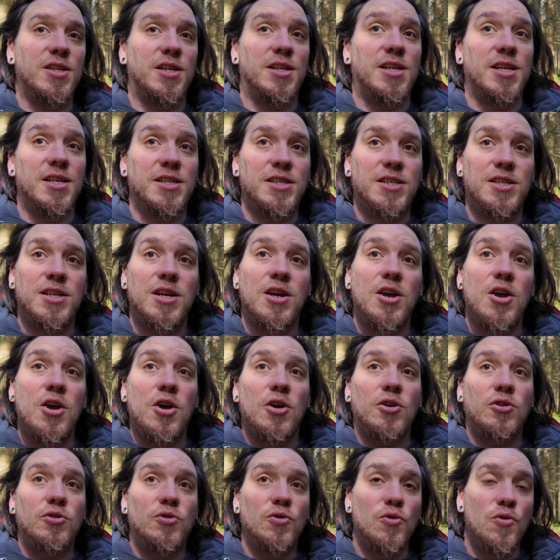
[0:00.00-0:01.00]
it is
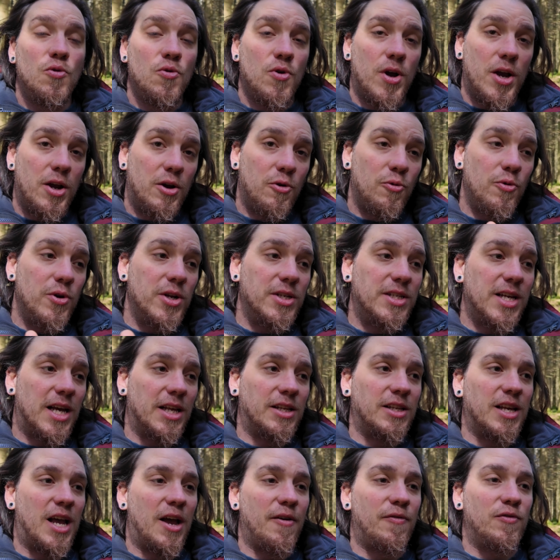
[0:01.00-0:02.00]
to increase
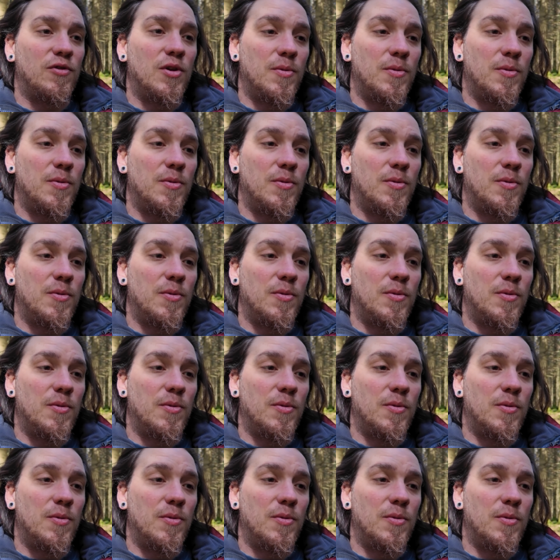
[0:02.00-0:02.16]
that f